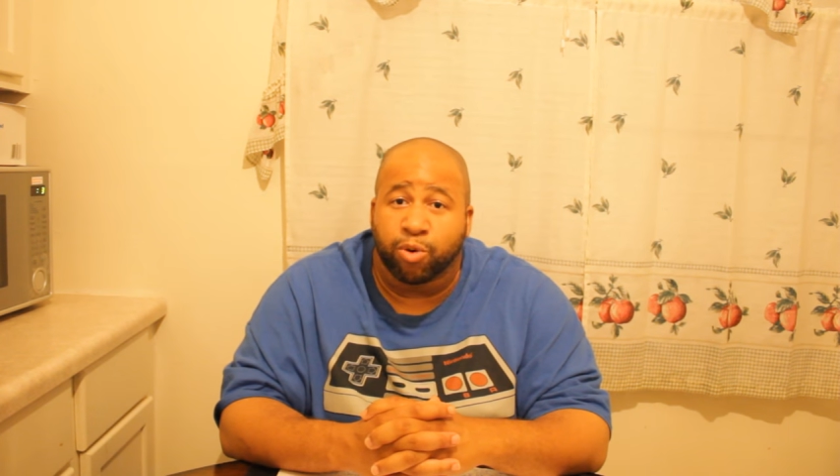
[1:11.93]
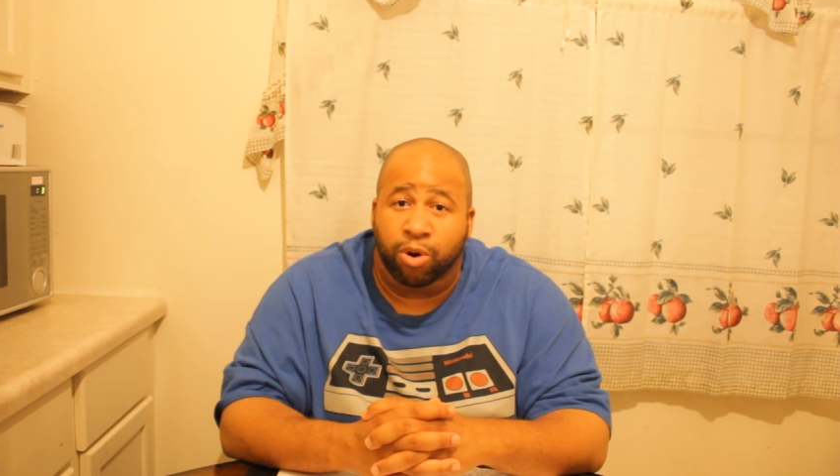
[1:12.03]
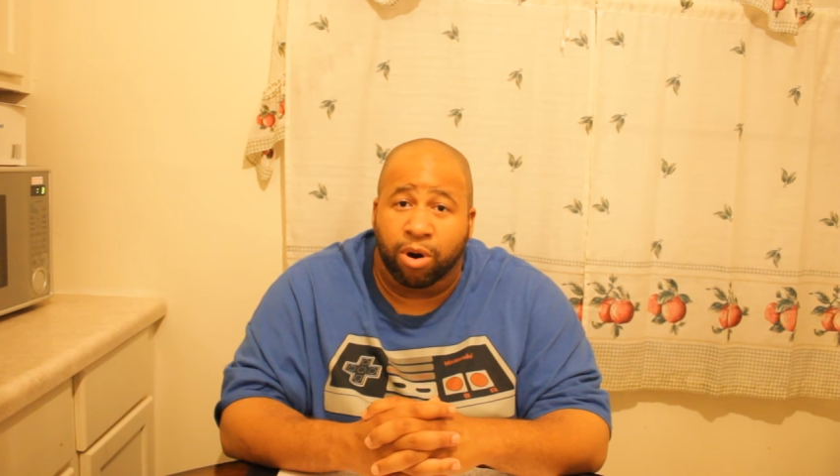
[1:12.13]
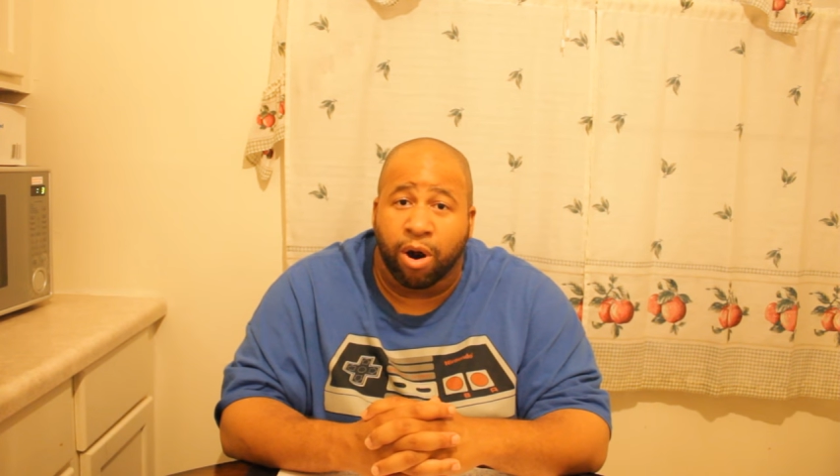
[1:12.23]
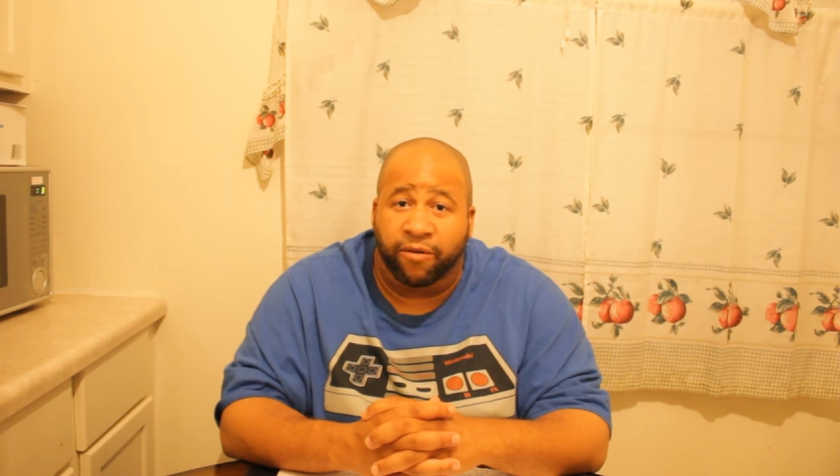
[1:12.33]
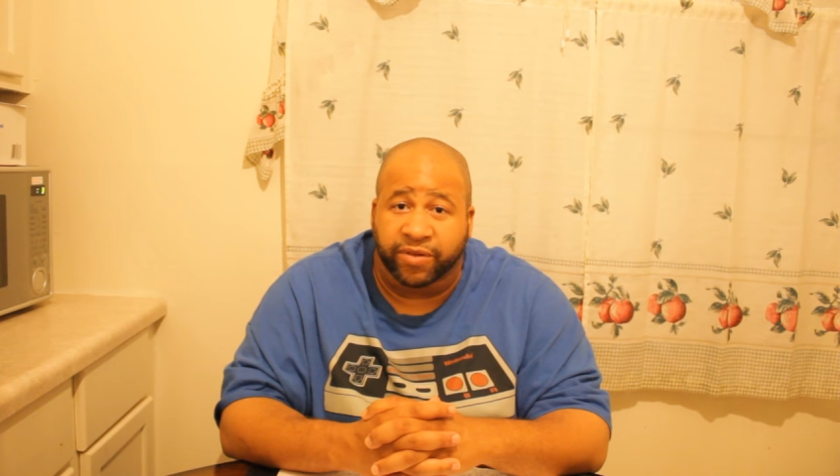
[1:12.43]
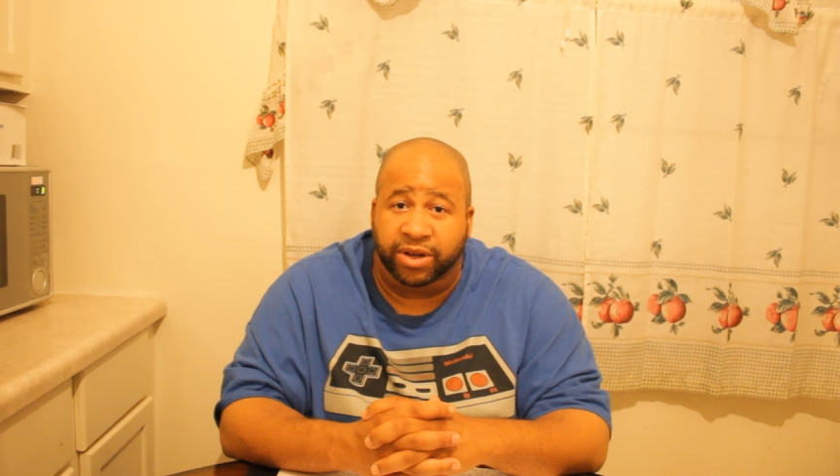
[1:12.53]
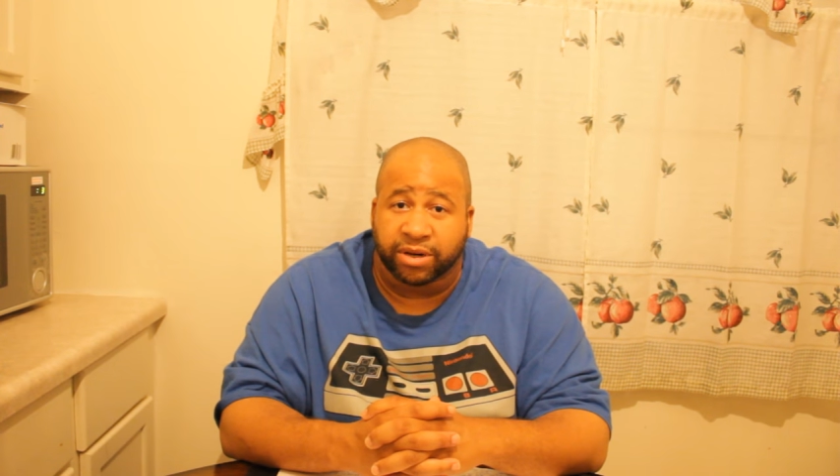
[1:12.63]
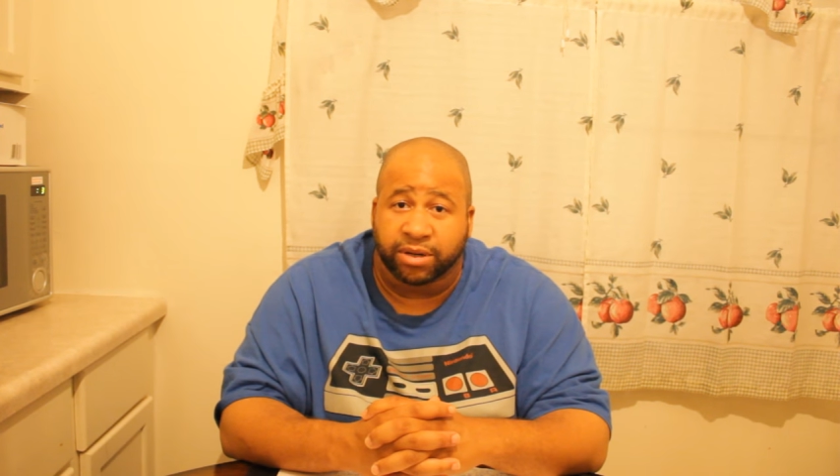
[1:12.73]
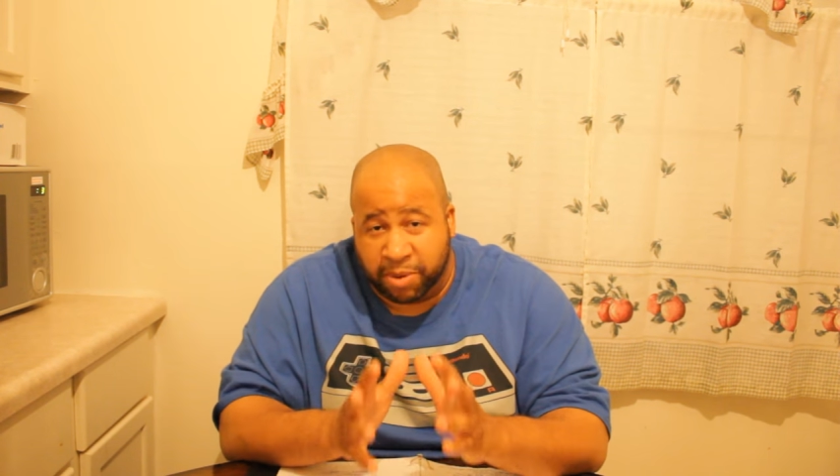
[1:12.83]
more
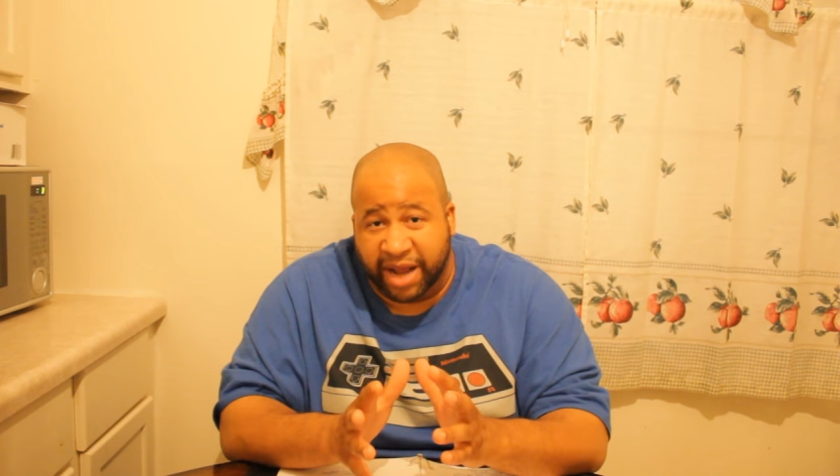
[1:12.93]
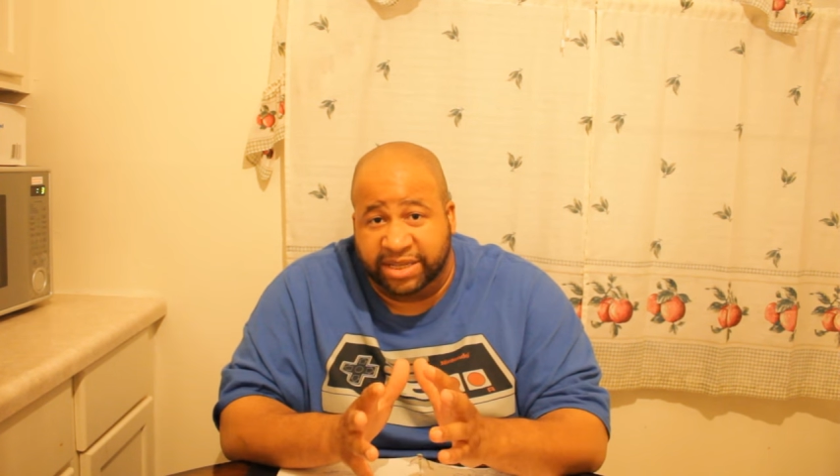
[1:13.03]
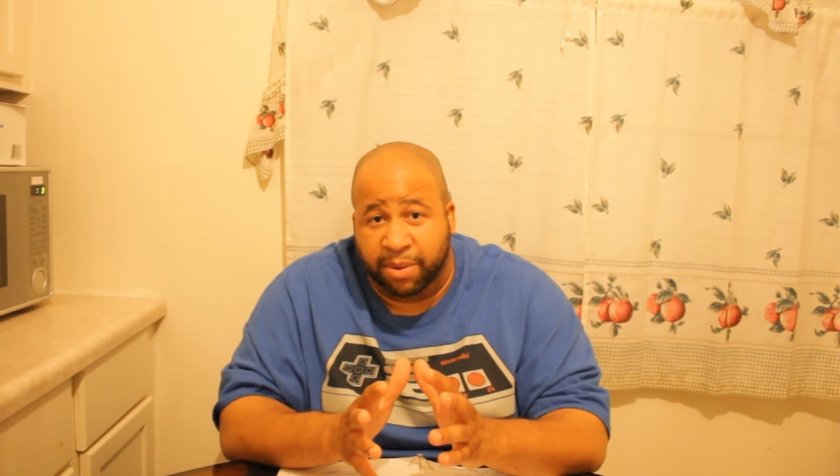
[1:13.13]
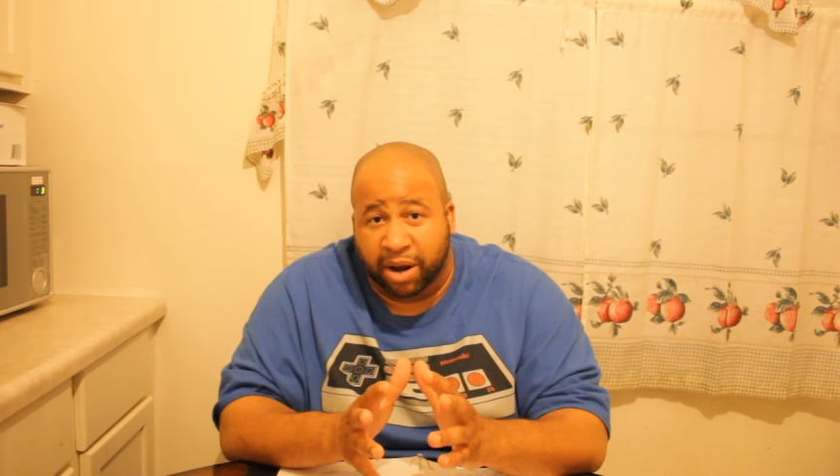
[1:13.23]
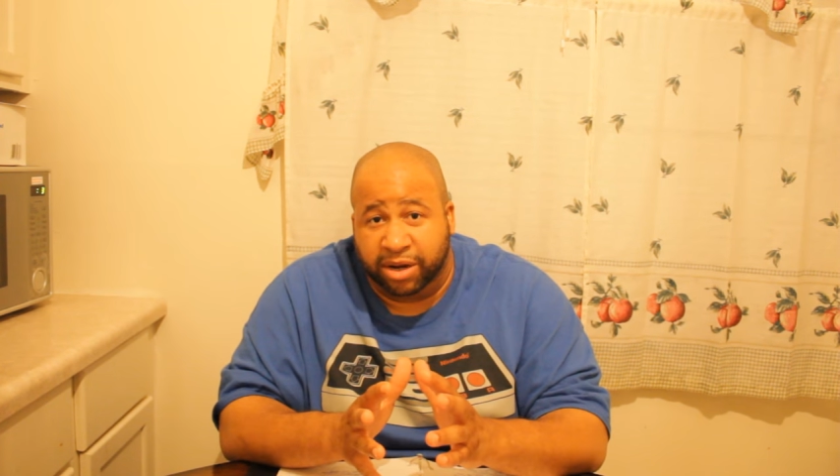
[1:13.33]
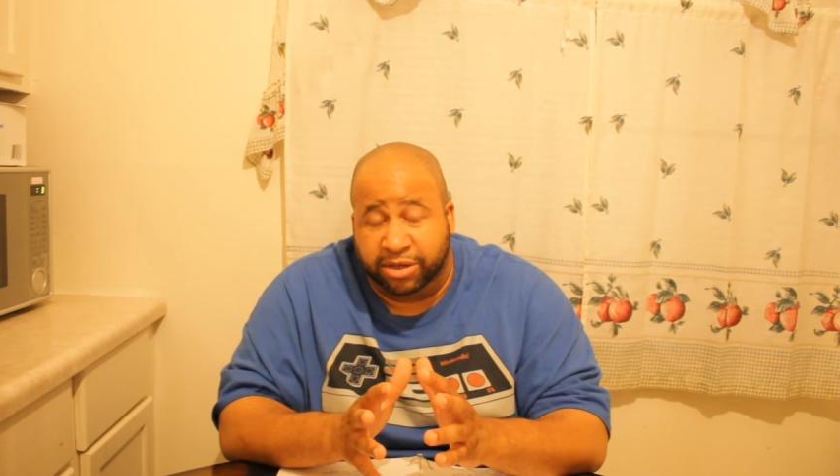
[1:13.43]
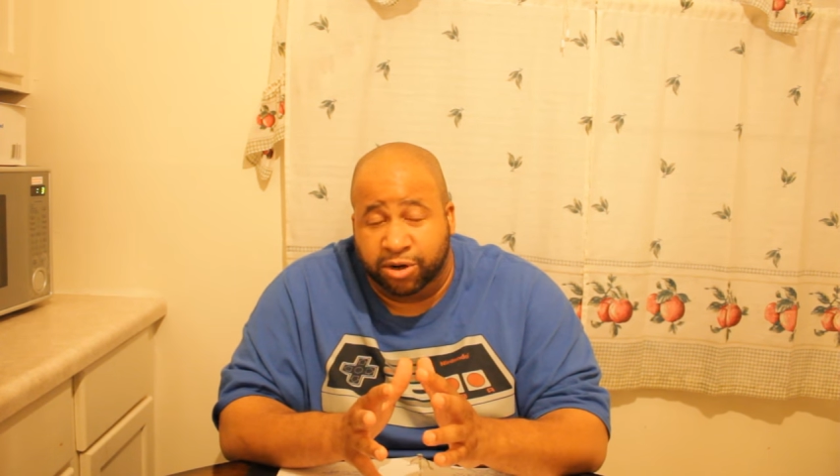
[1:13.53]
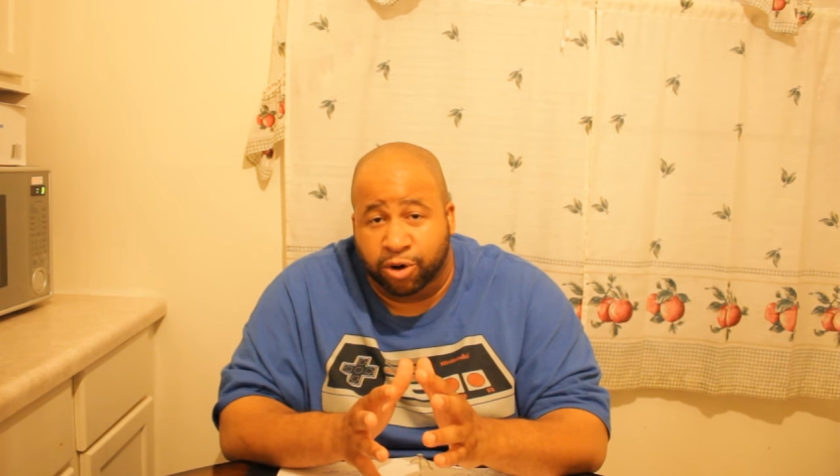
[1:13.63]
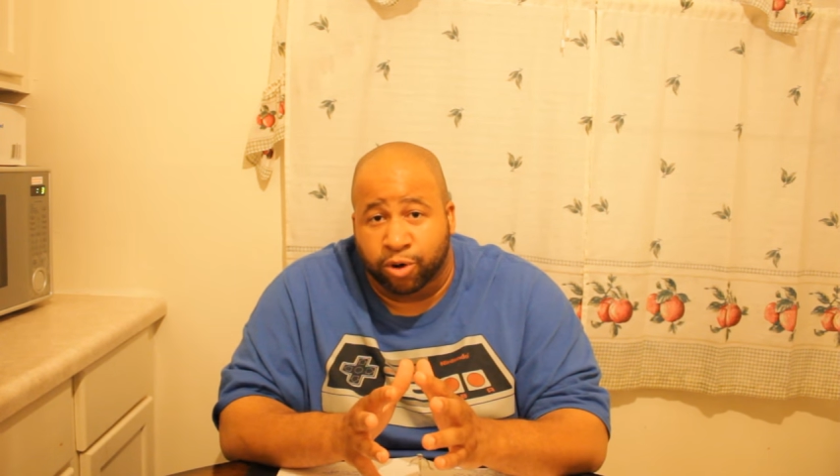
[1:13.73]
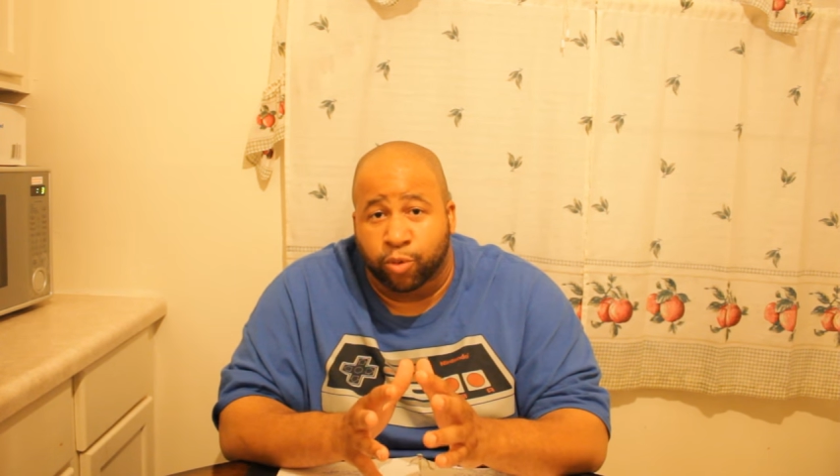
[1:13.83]
often. That's not our
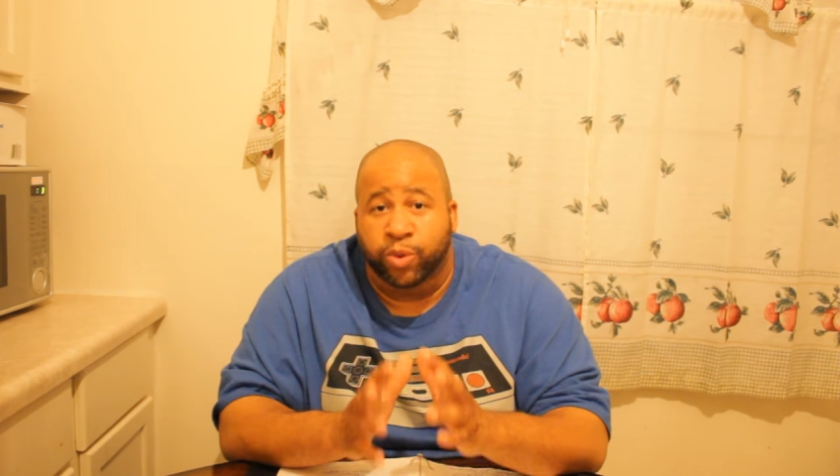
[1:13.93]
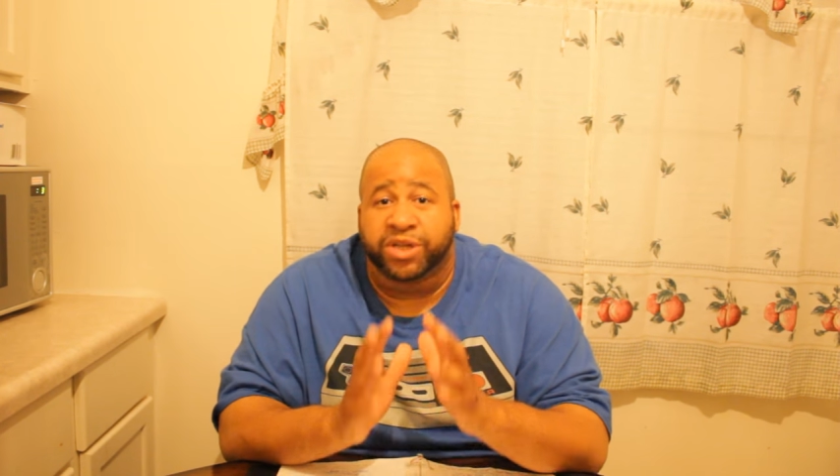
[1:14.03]
concern.